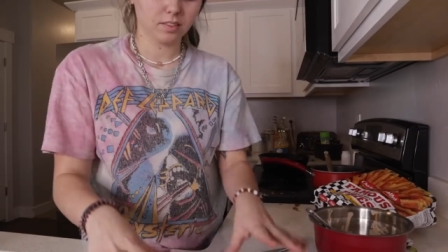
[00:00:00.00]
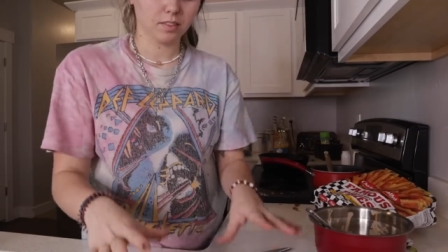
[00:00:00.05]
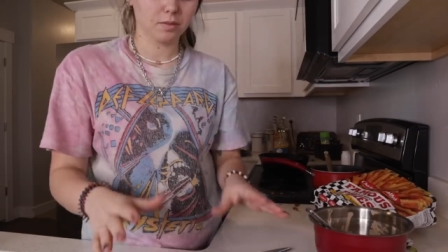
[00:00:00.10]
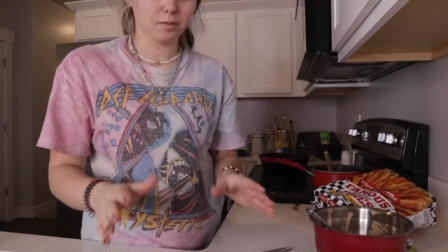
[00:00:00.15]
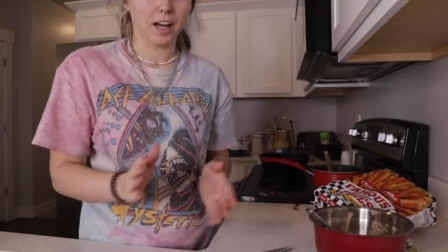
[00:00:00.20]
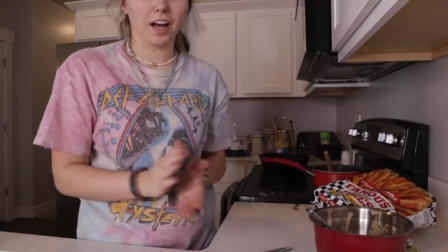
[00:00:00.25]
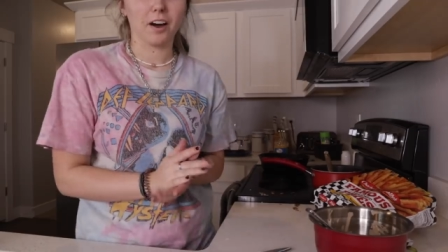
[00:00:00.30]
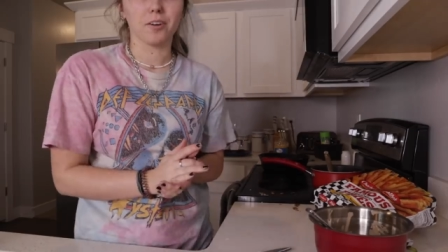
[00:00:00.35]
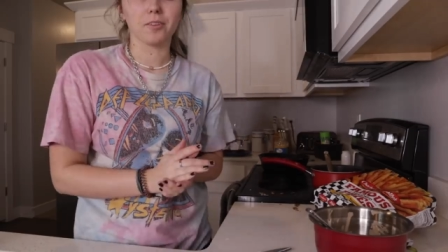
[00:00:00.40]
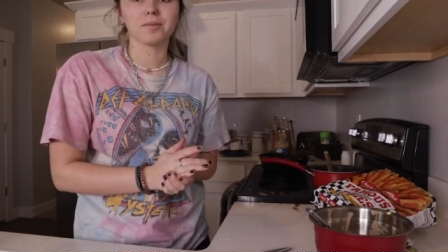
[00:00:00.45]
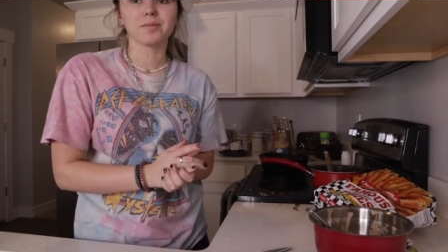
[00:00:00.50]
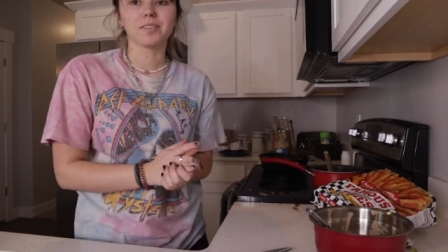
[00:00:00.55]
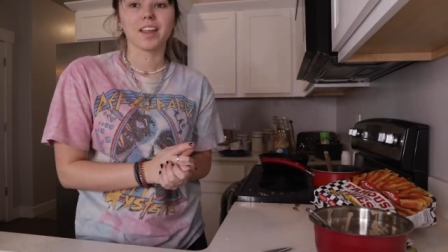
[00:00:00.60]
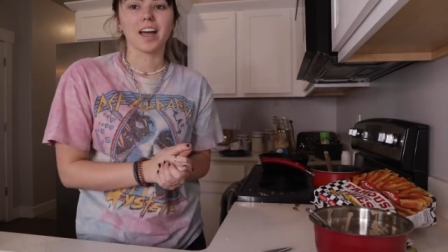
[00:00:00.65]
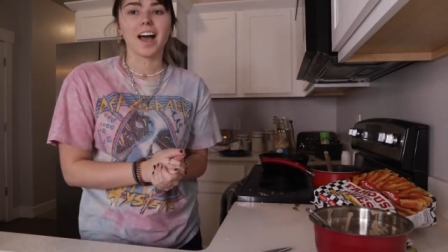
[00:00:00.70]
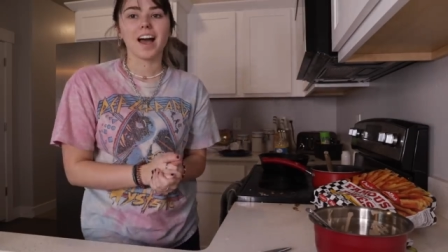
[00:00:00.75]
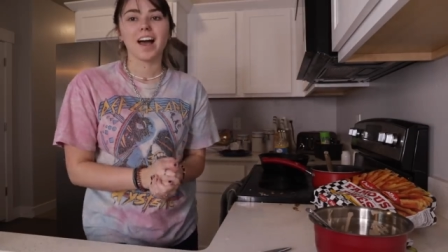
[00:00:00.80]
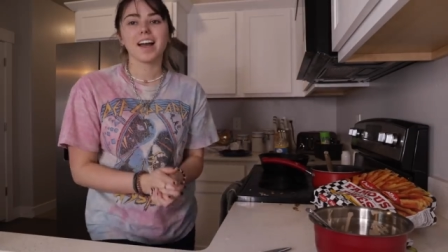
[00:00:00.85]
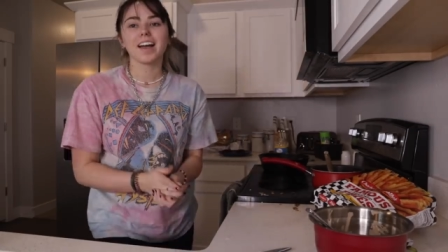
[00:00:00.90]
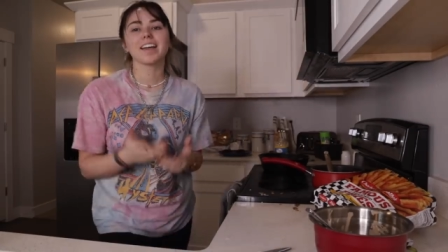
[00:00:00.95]
Wow,
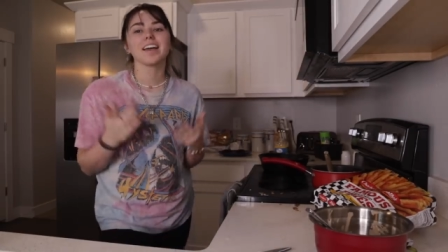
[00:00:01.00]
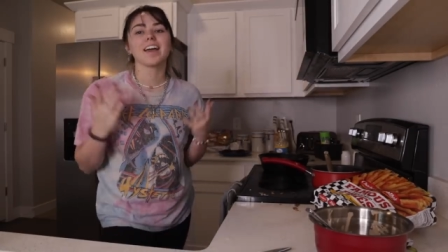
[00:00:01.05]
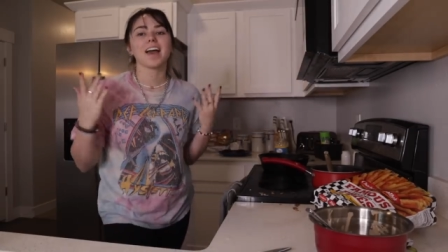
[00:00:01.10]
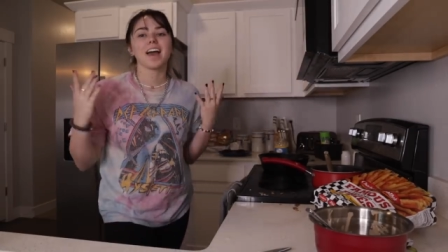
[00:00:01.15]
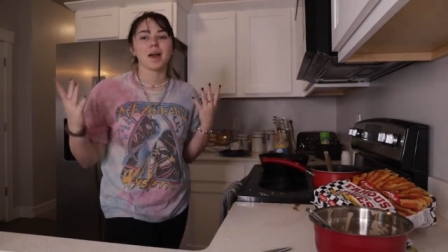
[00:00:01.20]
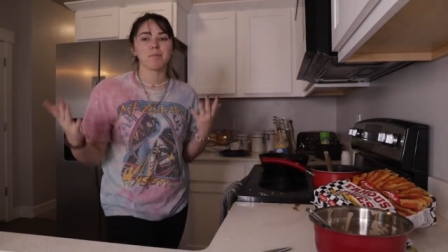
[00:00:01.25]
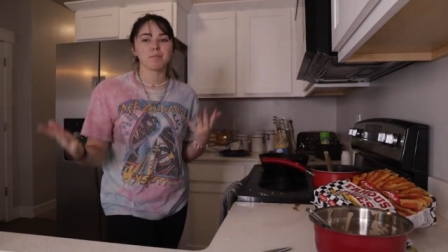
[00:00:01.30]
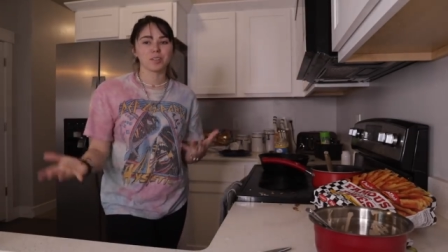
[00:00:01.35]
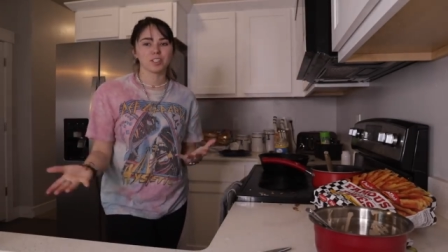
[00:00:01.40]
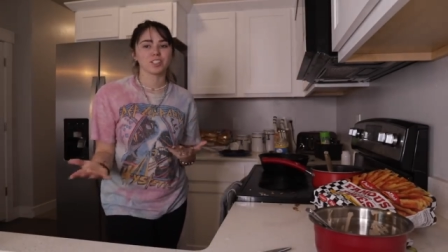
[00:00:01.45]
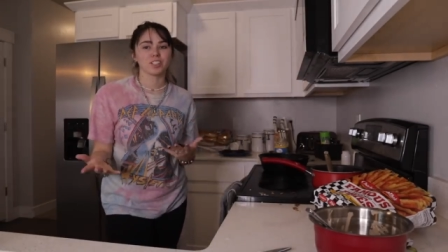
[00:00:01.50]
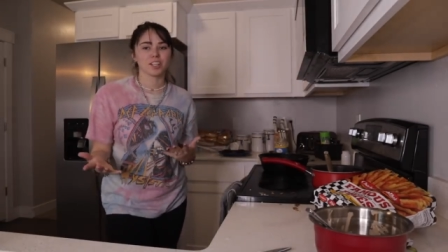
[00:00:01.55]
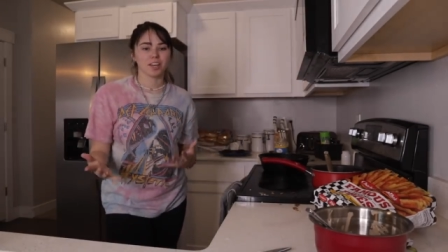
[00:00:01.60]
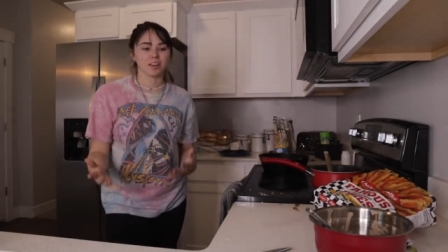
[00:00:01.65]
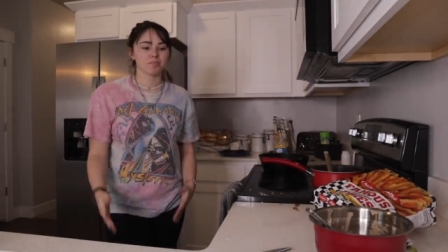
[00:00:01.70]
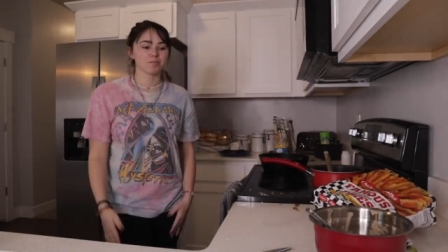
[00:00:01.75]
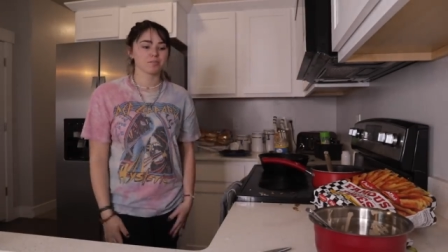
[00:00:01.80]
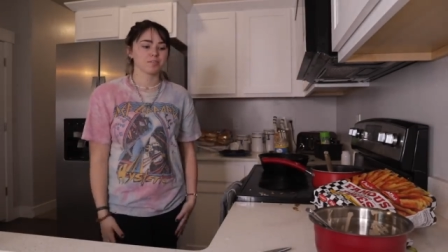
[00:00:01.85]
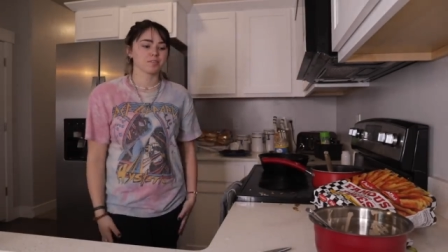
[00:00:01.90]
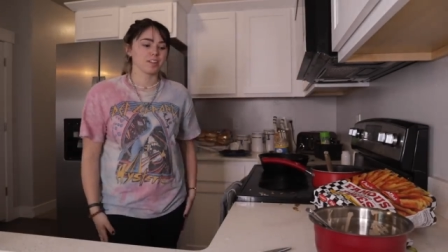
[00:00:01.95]
I am a chef.
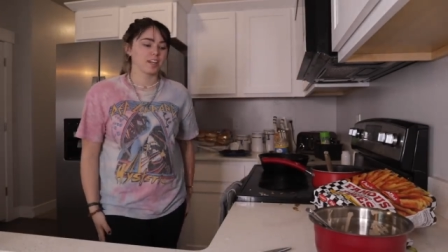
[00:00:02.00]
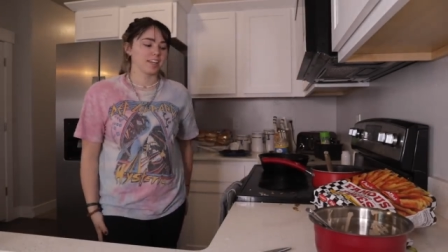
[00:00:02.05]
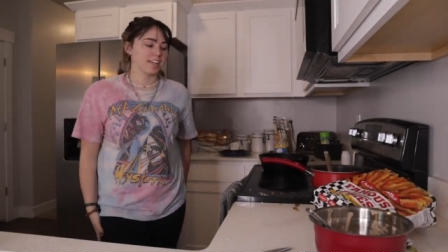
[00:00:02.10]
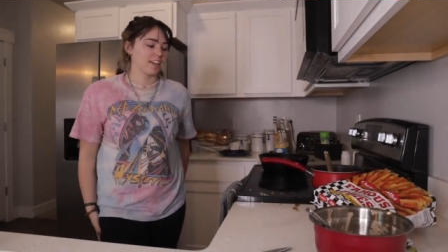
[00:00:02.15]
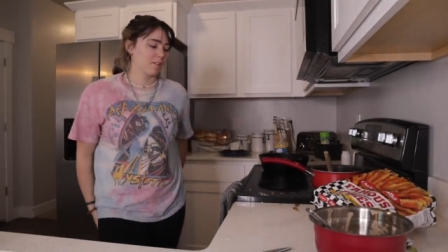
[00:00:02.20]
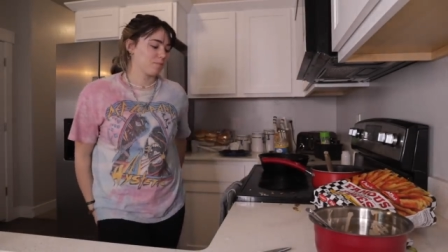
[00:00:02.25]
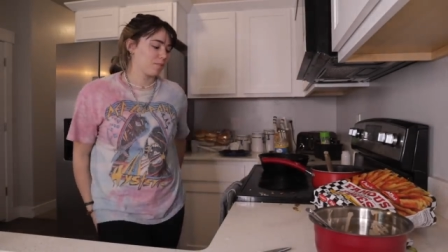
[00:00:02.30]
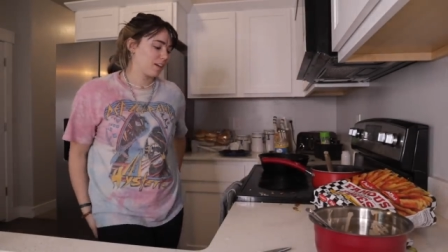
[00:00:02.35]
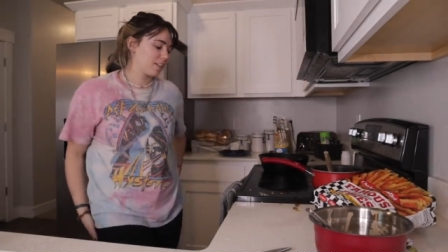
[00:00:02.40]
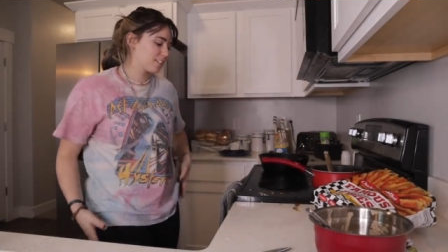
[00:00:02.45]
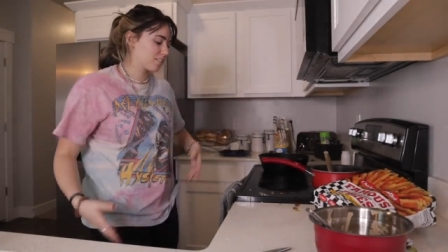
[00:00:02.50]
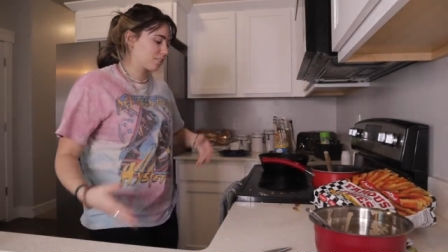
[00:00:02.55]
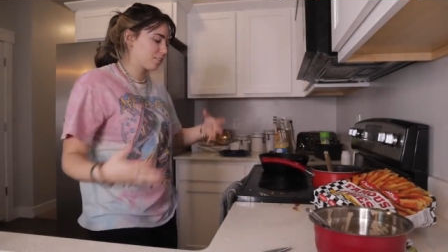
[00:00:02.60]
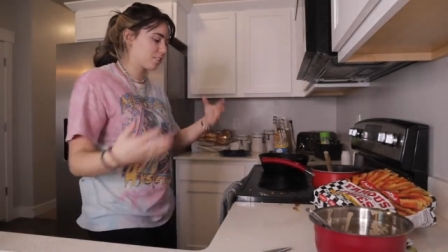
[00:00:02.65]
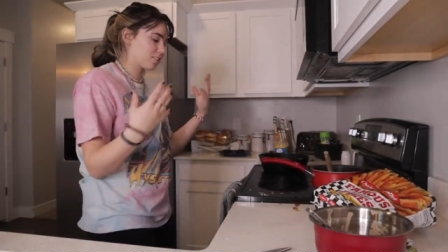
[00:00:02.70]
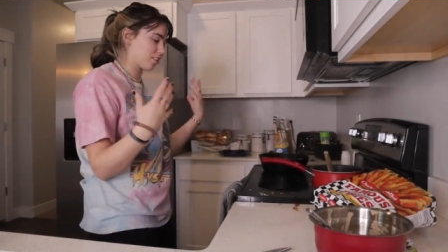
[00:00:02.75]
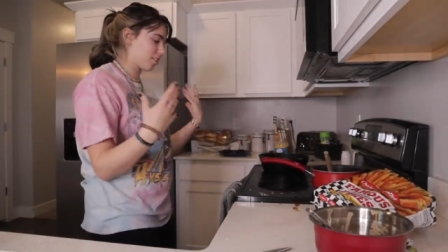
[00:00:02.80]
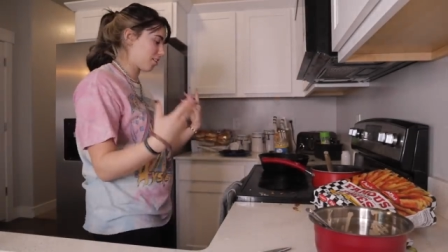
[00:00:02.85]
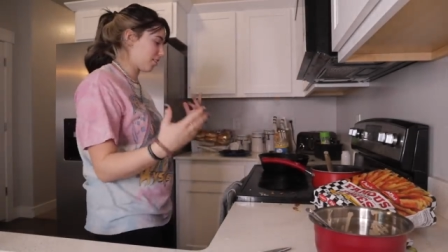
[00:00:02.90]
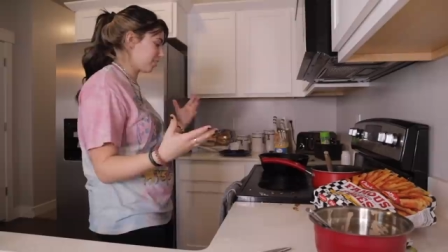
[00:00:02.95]
I can't wait till
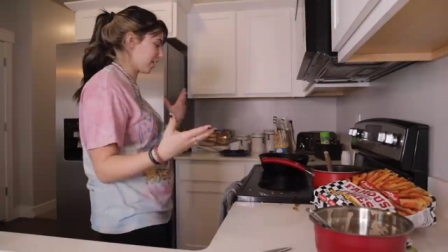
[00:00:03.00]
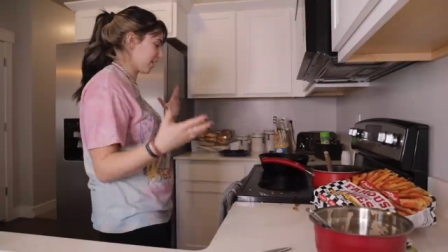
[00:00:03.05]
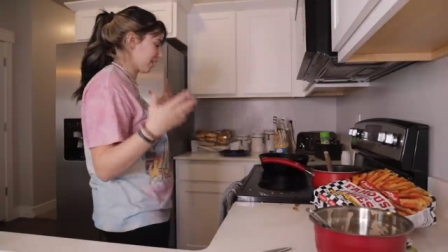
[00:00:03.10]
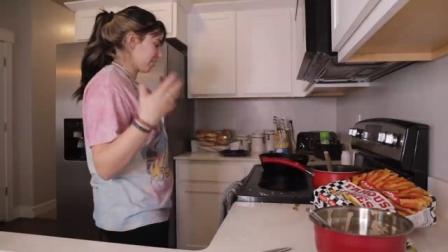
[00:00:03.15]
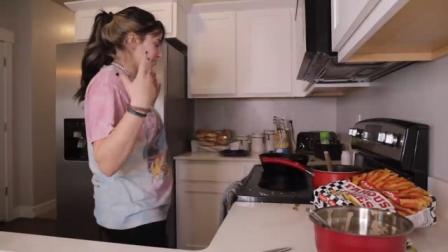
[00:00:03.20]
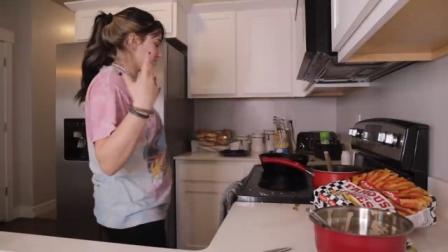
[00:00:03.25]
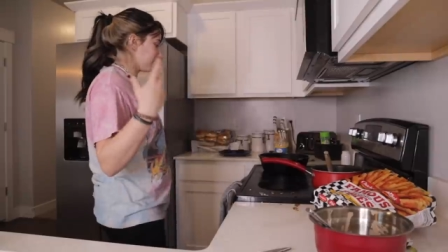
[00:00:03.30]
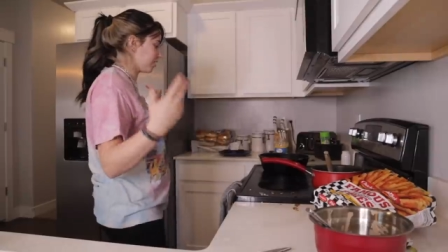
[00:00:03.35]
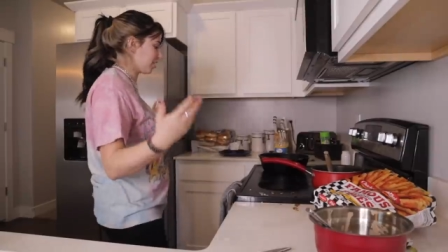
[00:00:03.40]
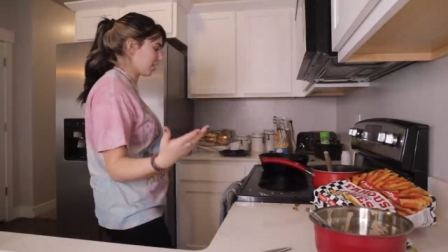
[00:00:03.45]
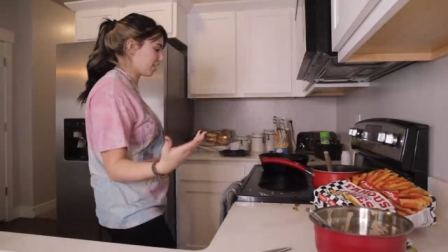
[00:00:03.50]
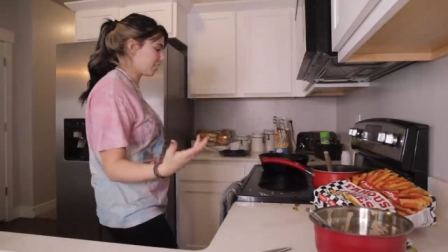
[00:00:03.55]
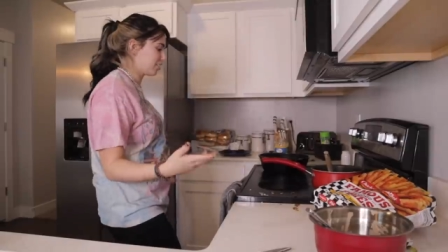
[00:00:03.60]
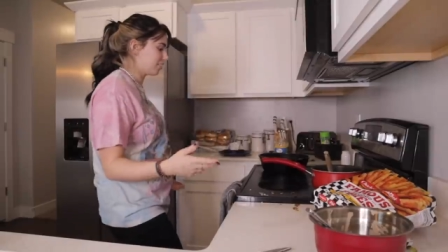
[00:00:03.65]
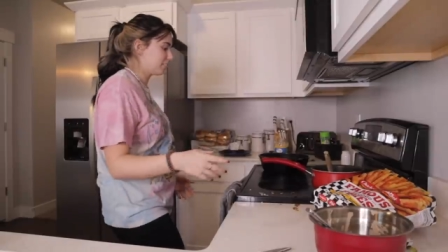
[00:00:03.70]
it's all like done.